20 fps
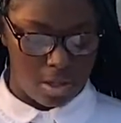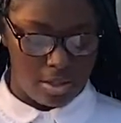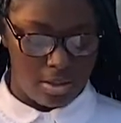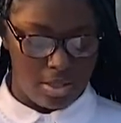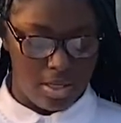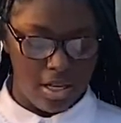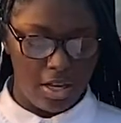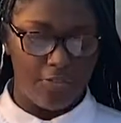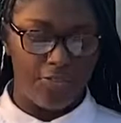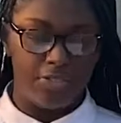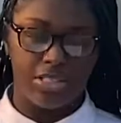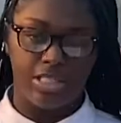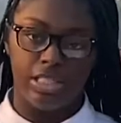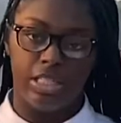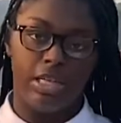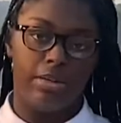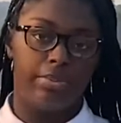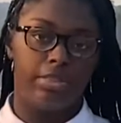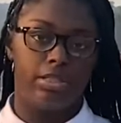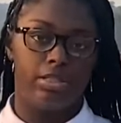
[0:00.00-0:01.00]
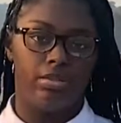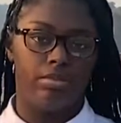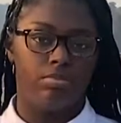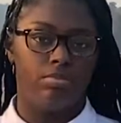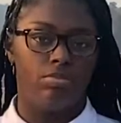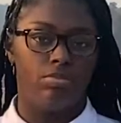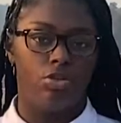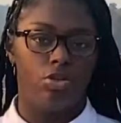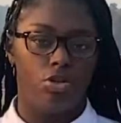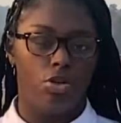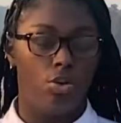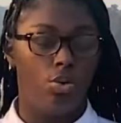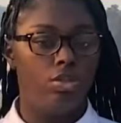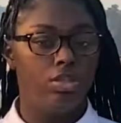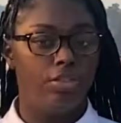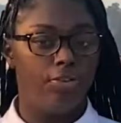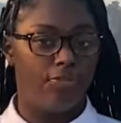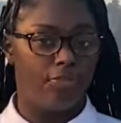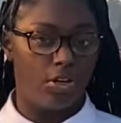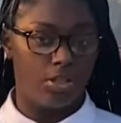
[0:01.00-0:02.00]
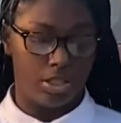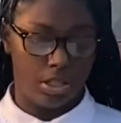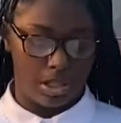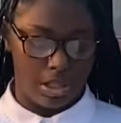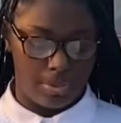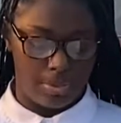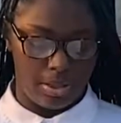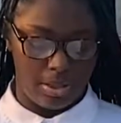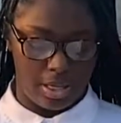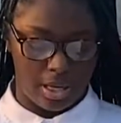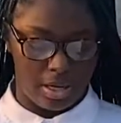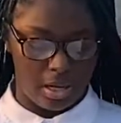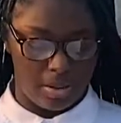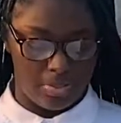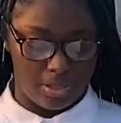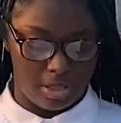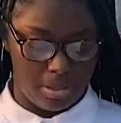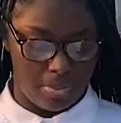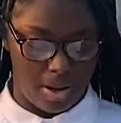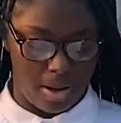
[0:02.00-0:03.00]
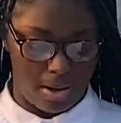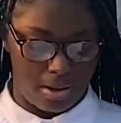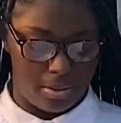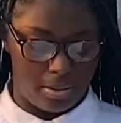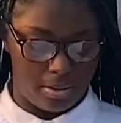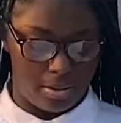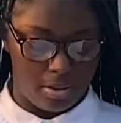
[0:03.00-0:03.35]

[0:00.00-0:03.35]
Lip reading: Think of a celebrity. Who is the first celebrity that comes to mind?